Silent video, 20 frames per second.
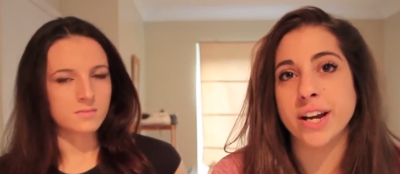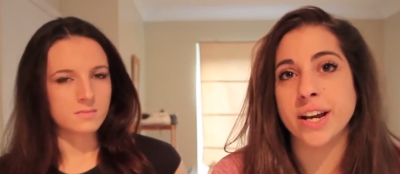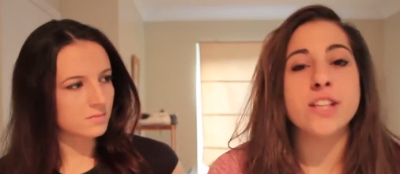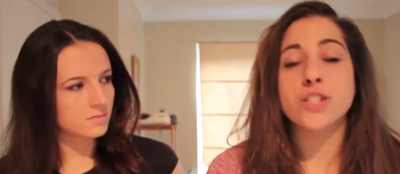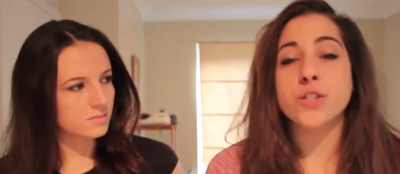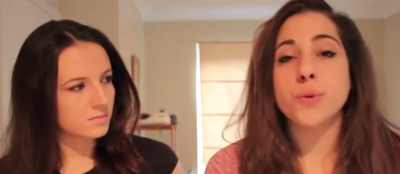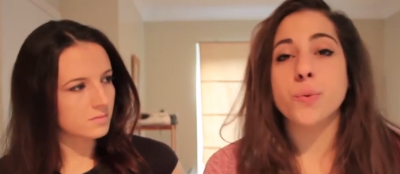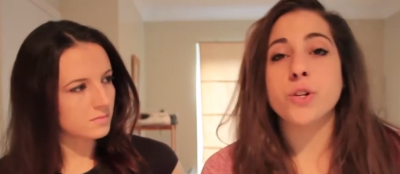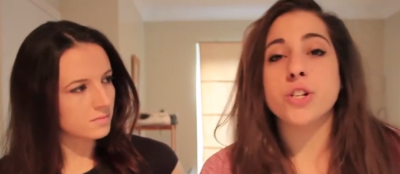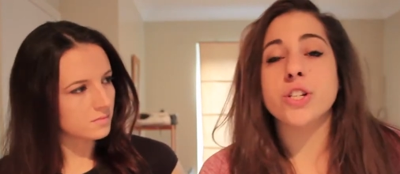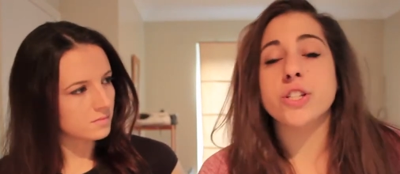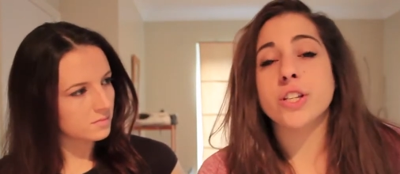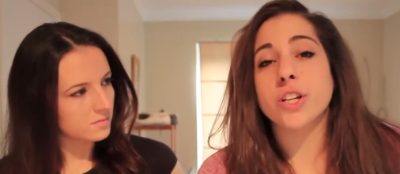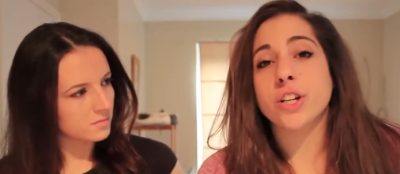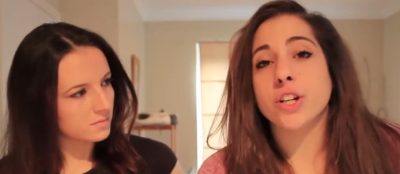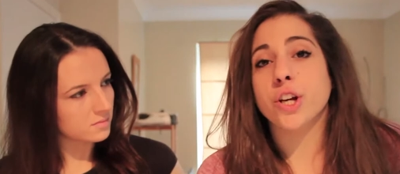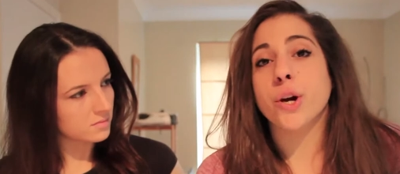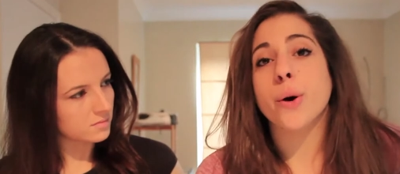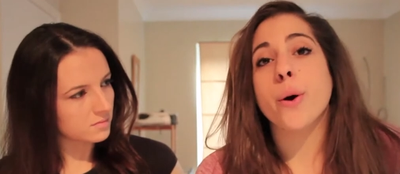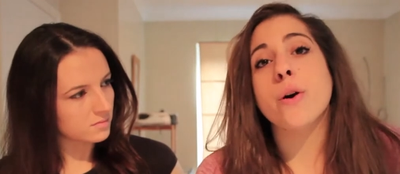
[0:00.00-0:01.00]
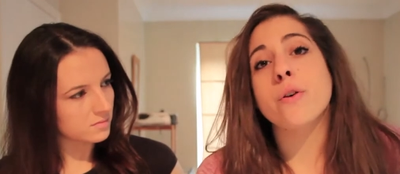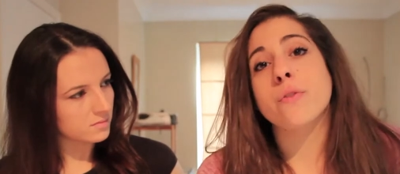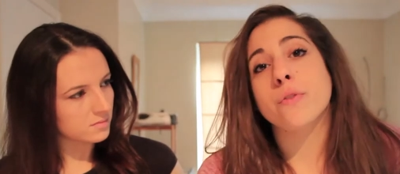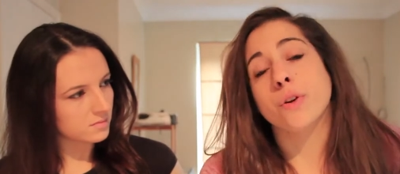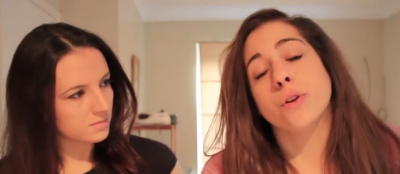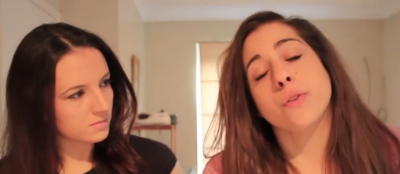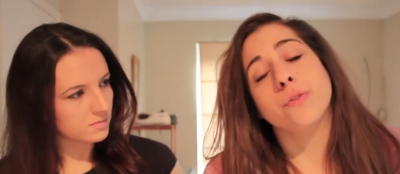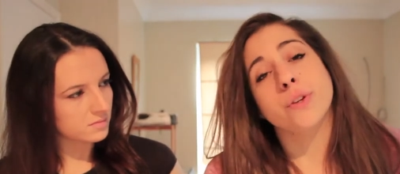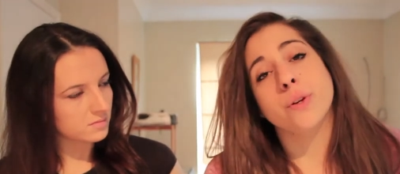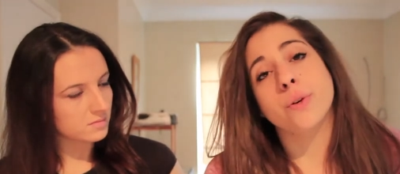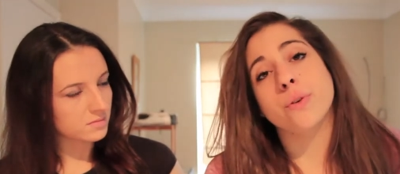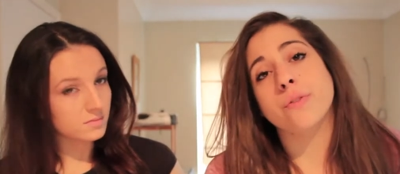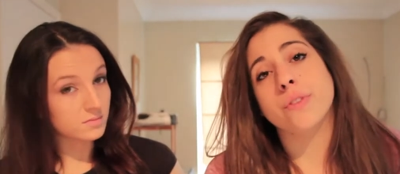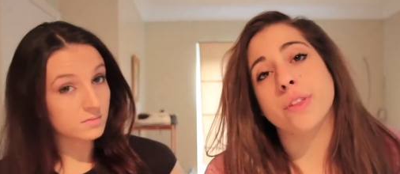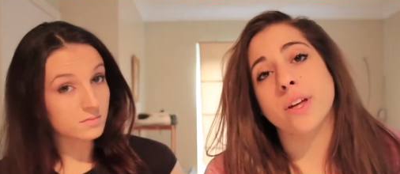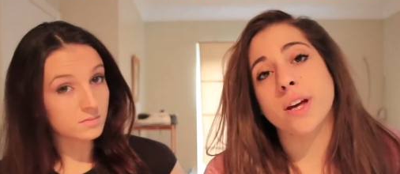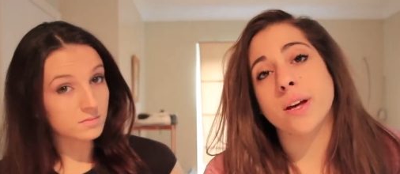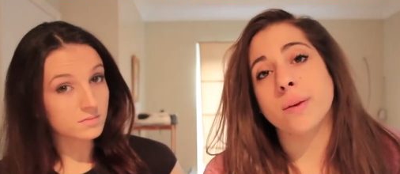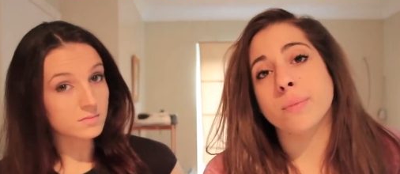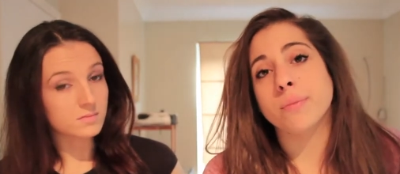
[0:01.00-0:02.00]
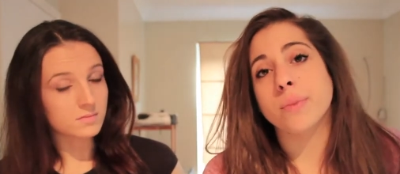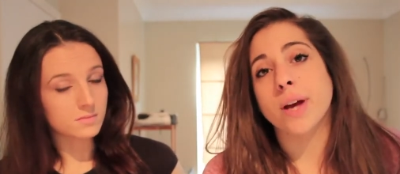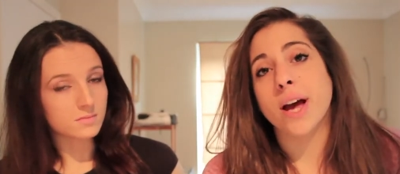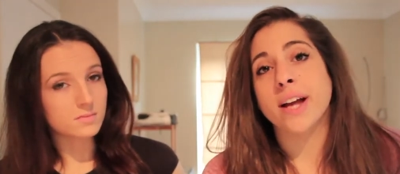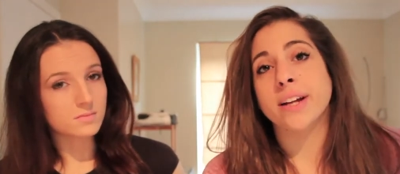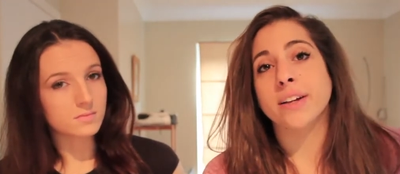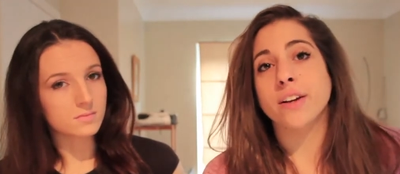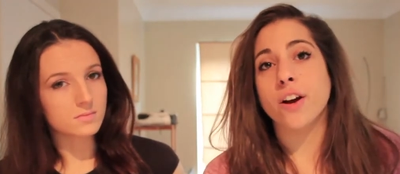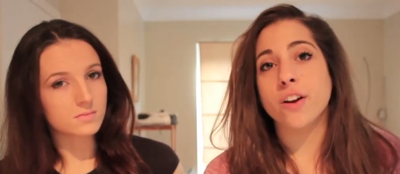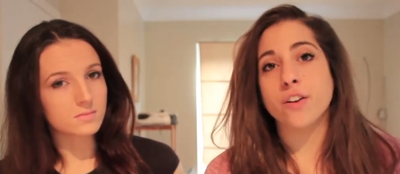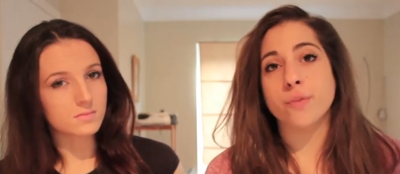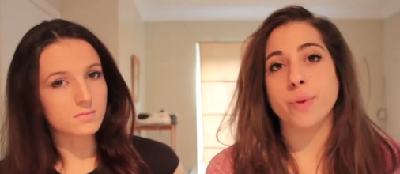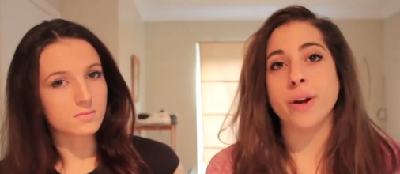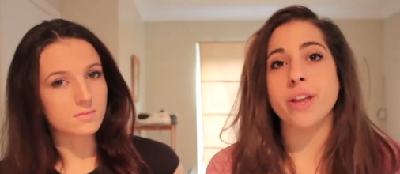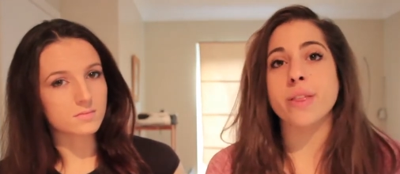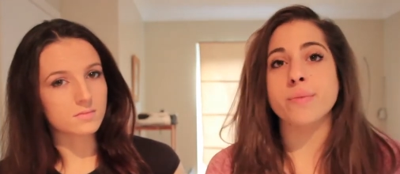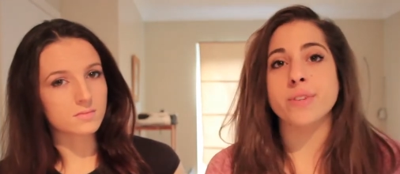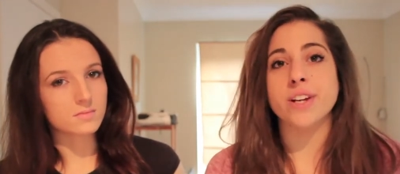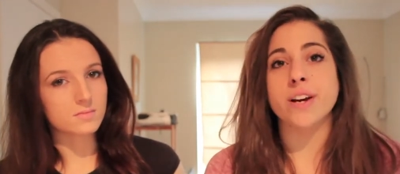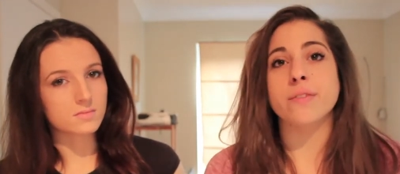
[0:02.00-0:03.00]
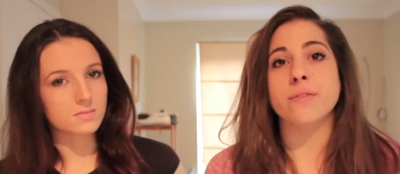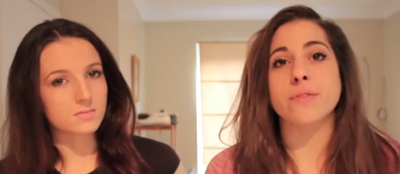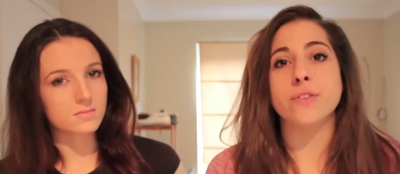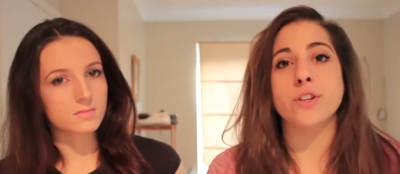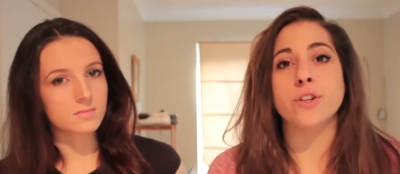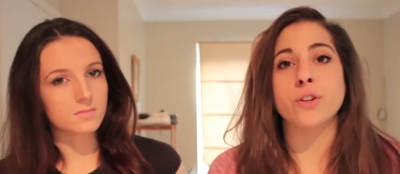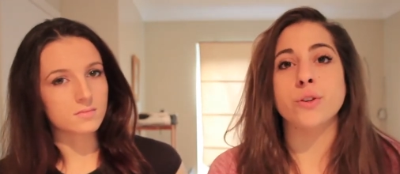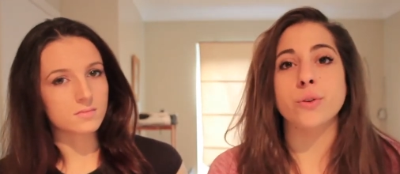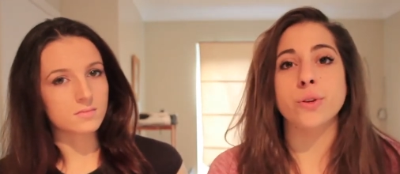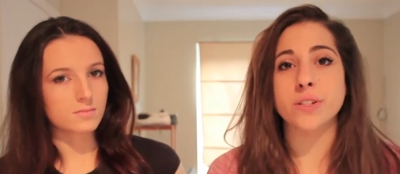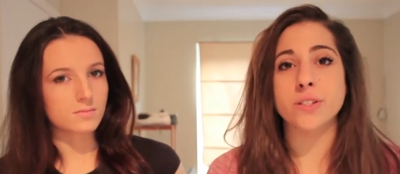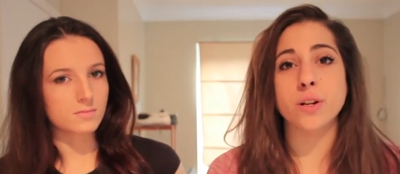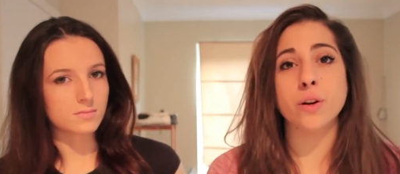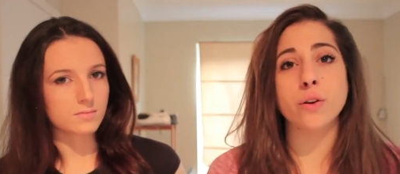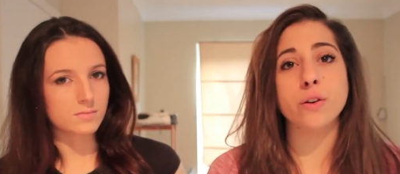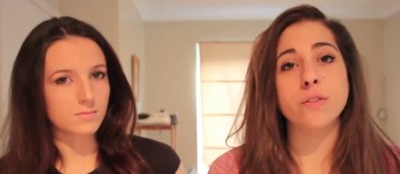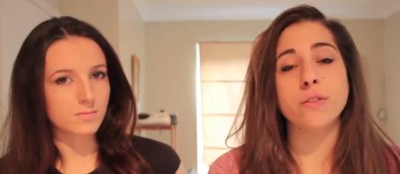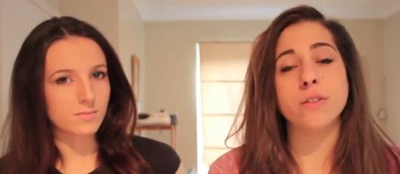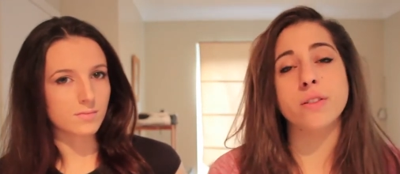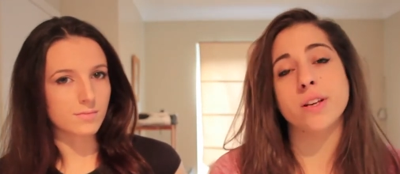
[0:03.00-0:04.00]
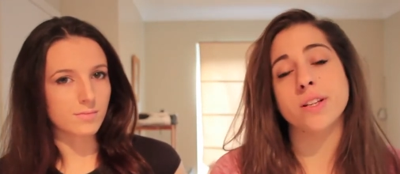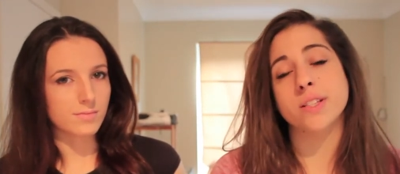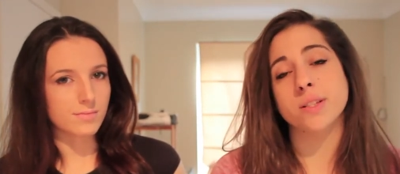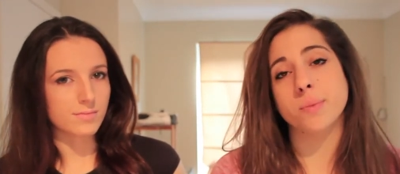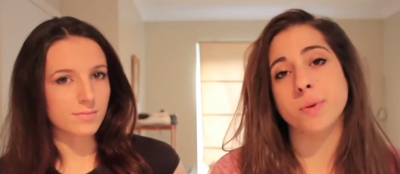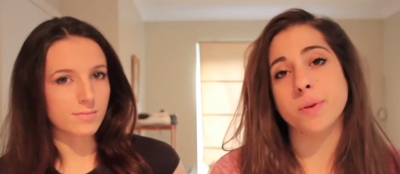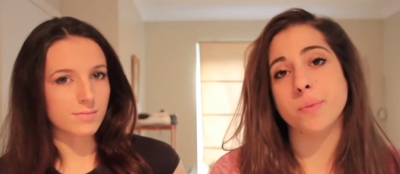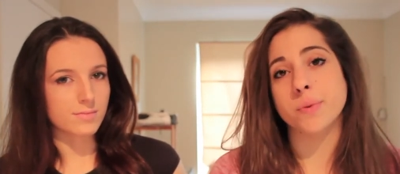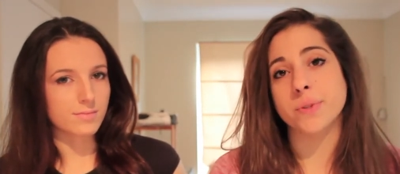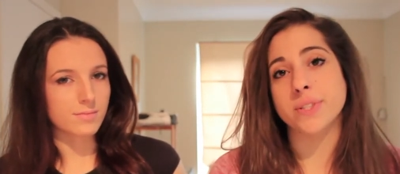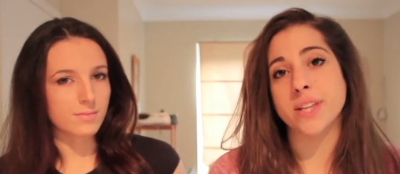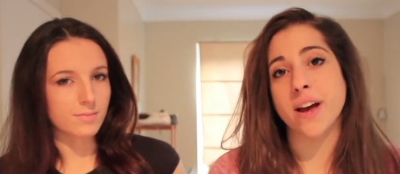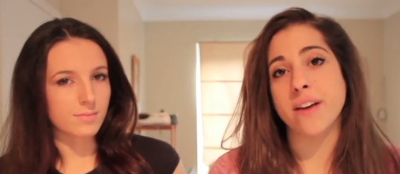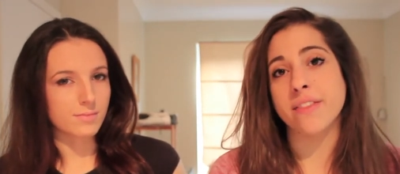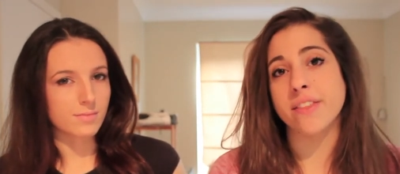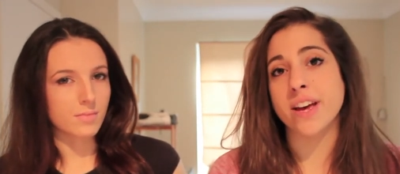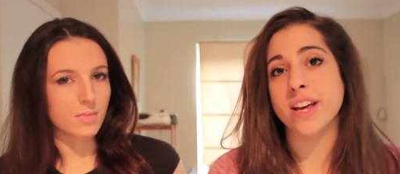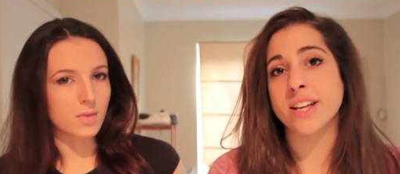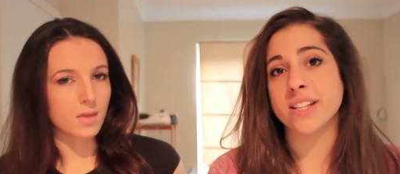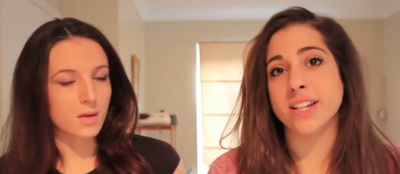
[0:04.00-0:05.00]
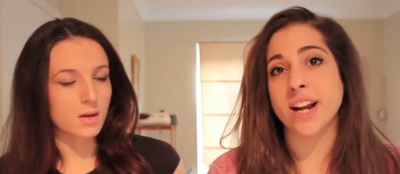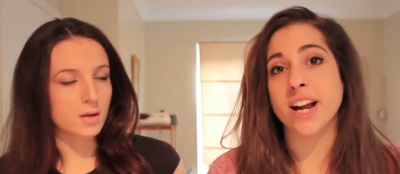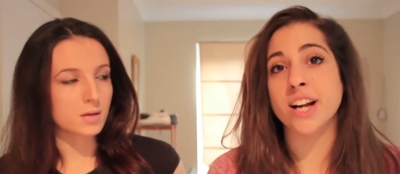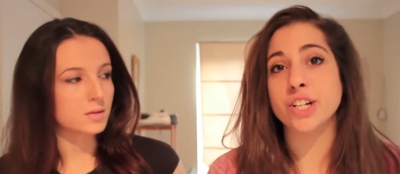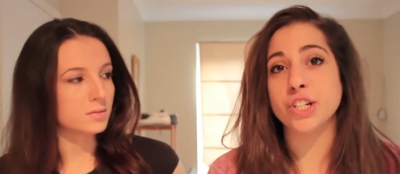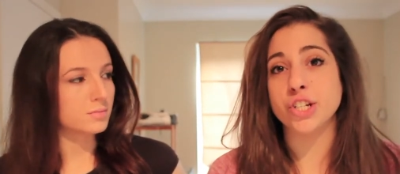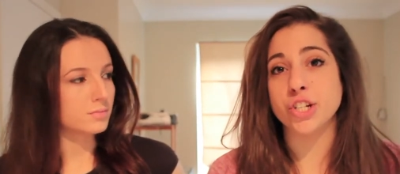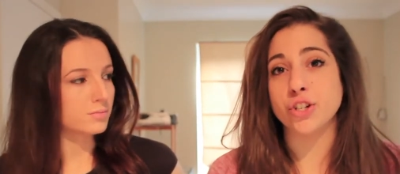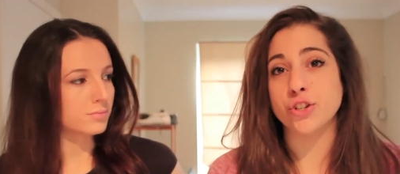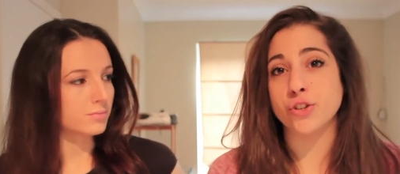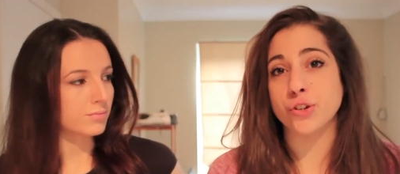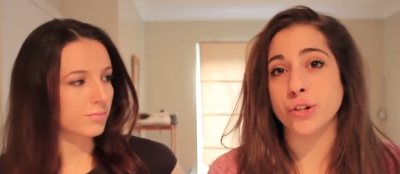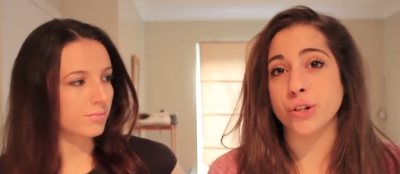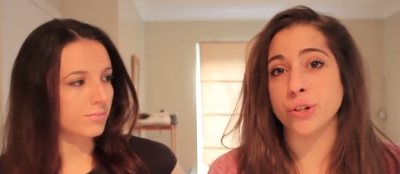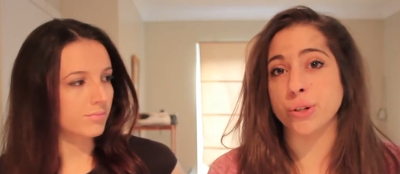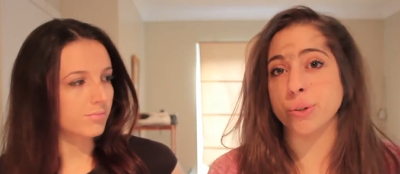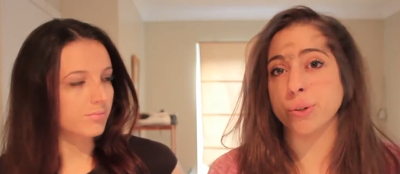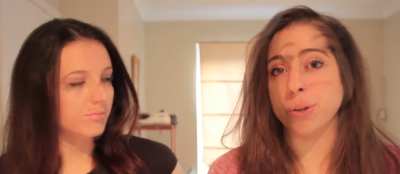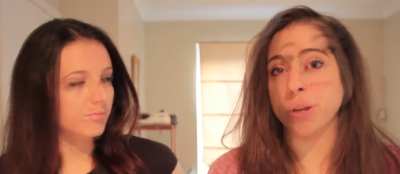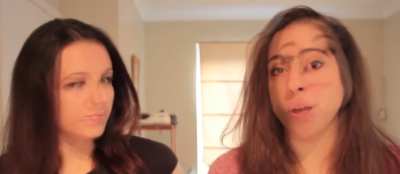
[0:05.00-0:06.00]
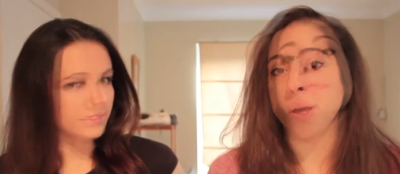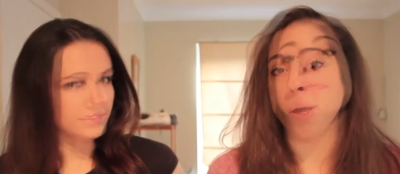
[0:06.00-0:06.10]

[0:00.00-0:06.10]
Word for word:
Speaker 1: And so we're just going to go over a few of them and kind of break them down for you because a lot of the things that people said that isn't actually true.